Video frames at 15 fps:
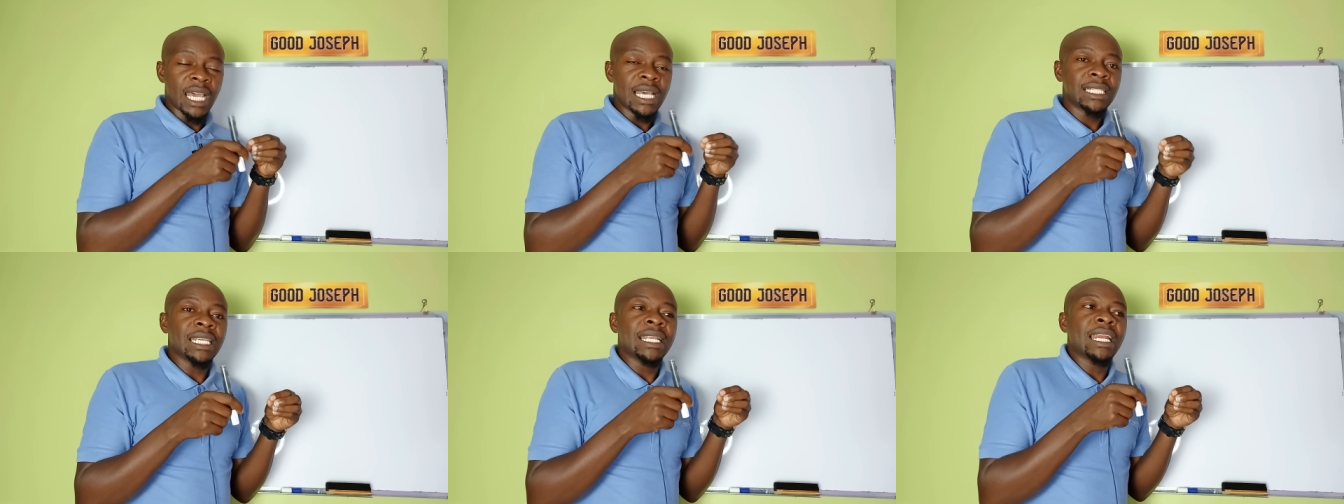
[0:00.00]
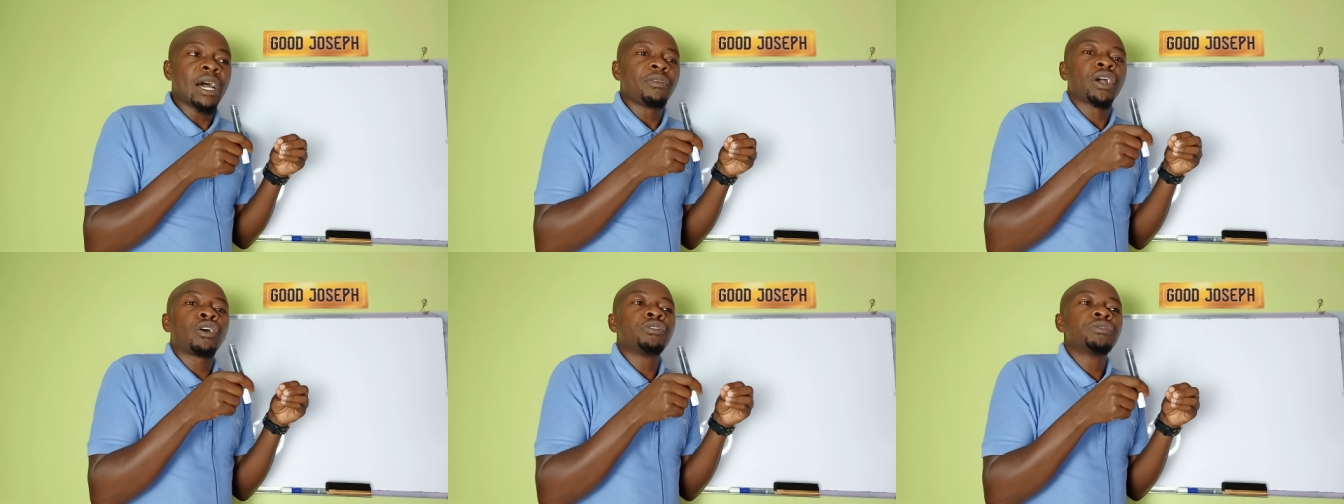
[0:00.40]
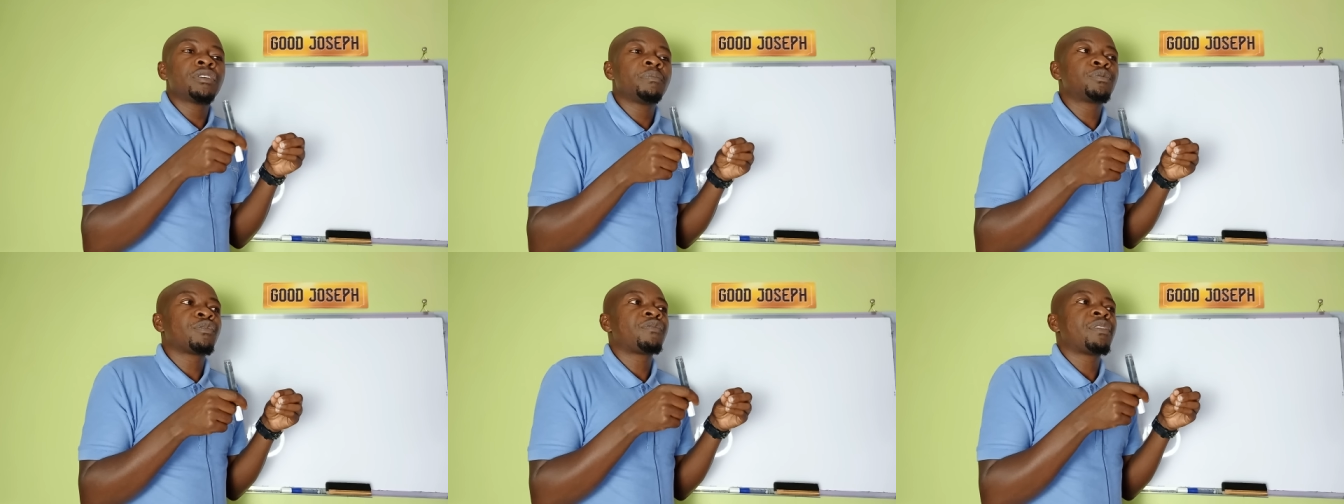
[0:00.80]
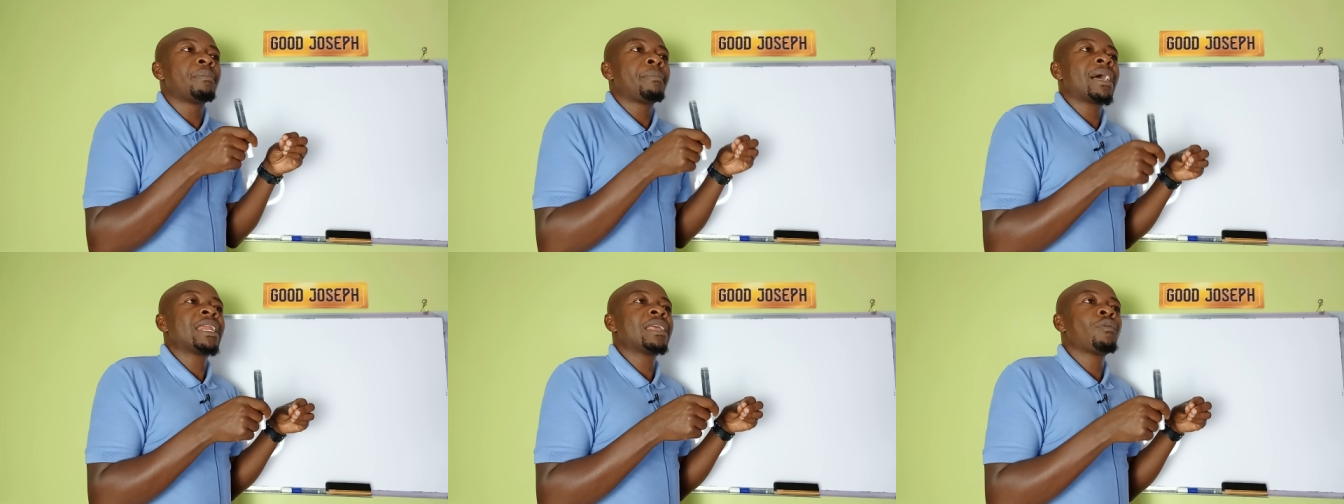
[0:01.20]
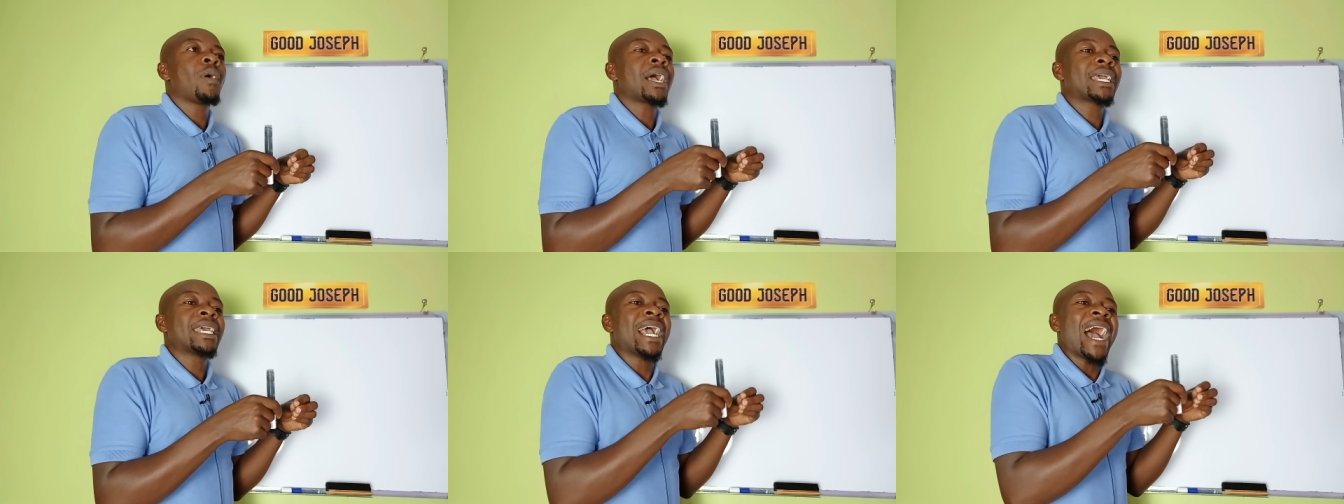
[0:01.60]
See, now the concept of the money
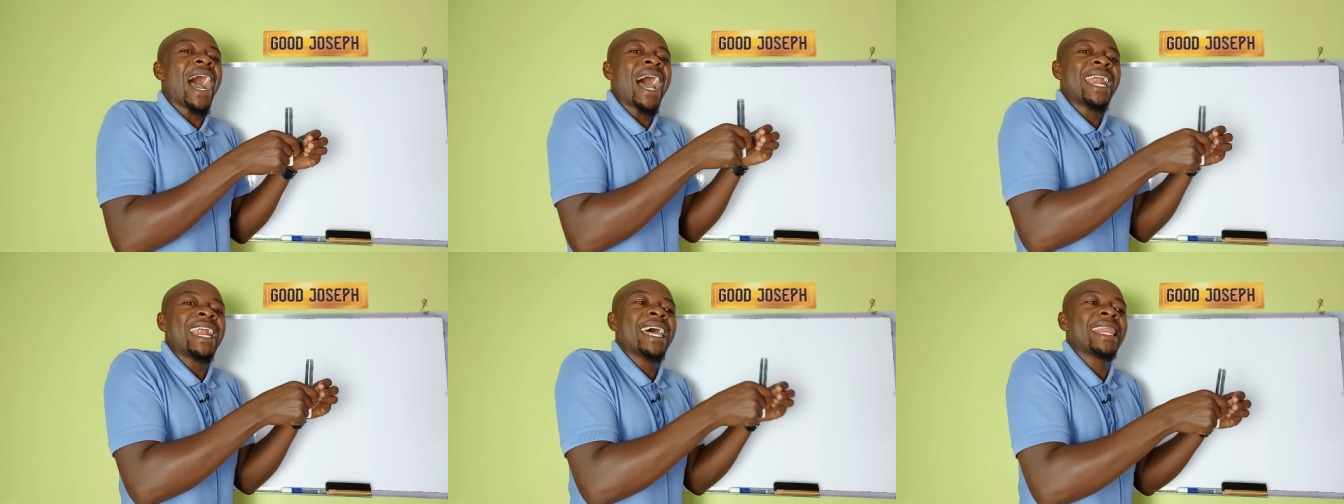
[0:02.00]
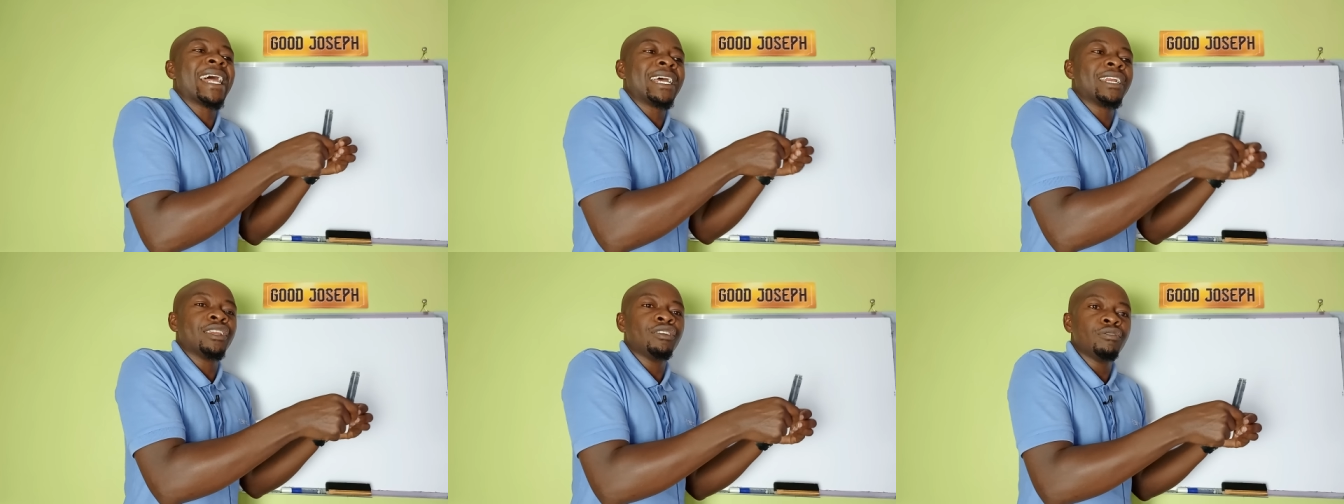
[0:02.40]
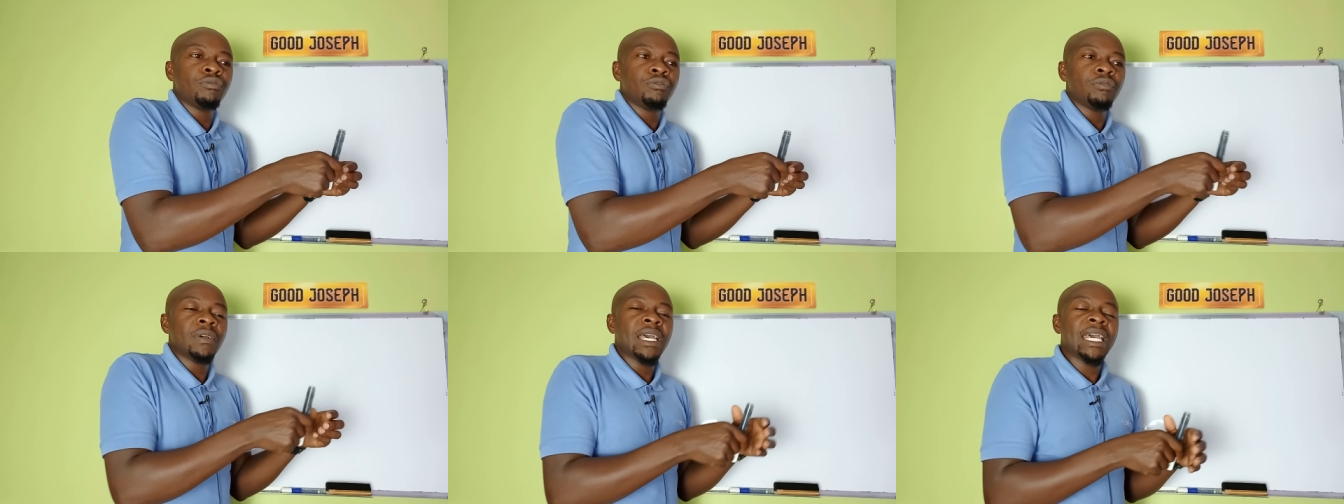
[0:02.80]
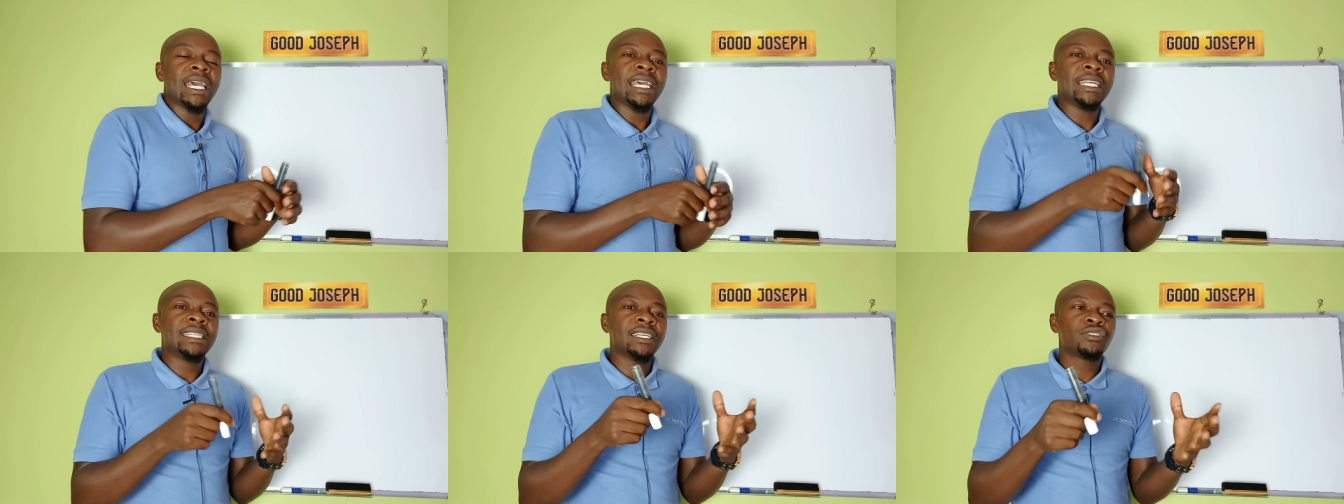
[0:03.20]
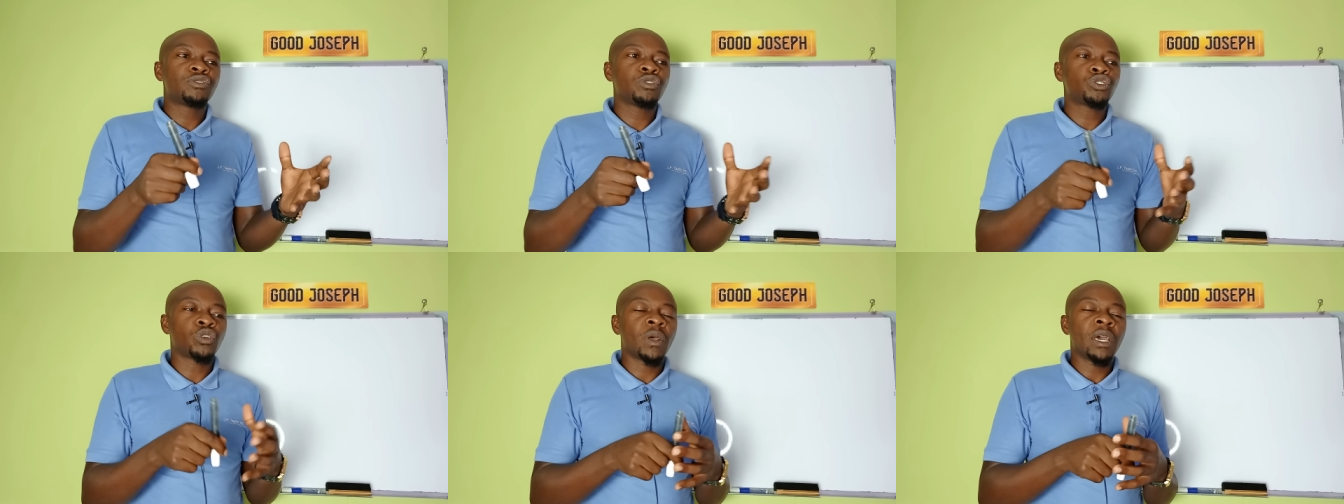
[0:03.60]
working harder than you is the
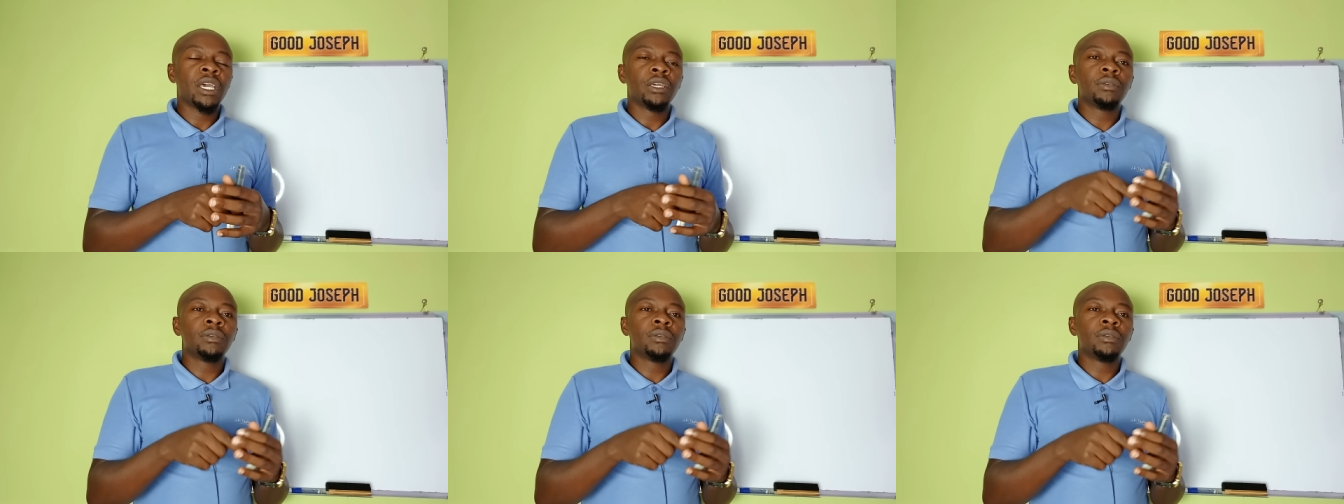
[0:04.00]
situation.